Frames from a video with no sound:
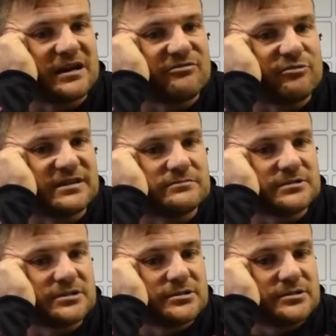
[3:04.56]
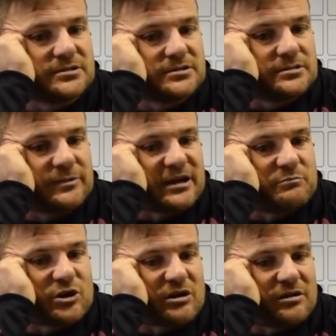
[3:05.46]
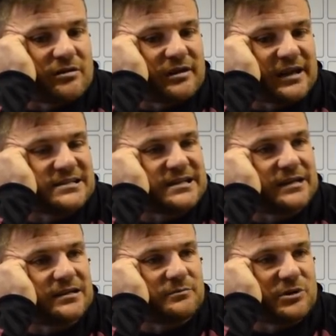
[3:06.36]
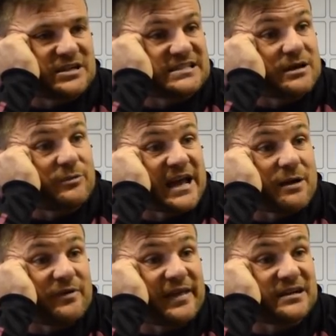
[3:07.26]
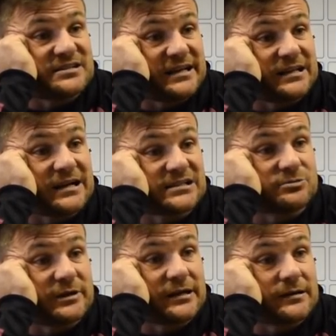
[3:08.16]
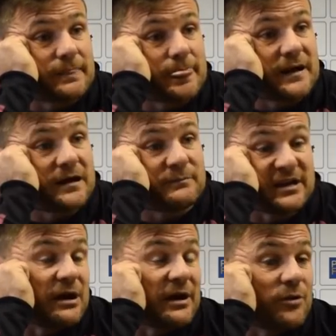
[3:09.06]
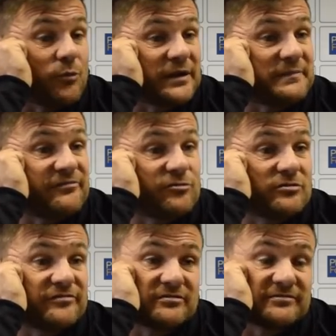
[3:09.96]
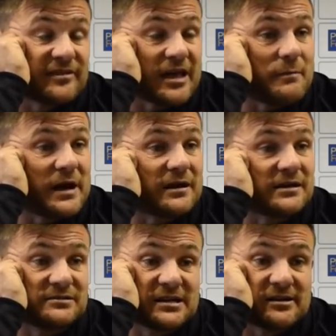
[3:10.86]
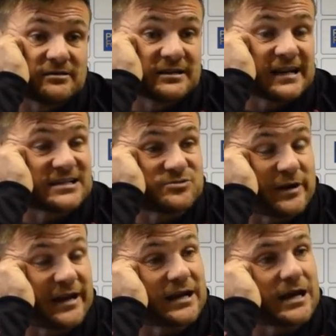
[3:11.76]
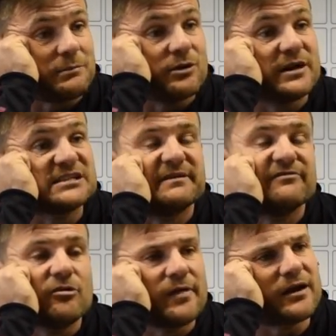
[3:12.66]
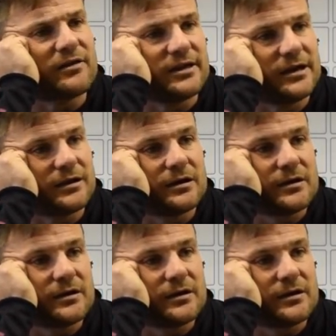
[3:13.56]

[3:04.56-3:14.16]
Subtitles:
know, if we can bottle the intent and the mindset we had with our D last week, you know, and the week before for that matter, and against Wigan a couple of weeks before that, I think,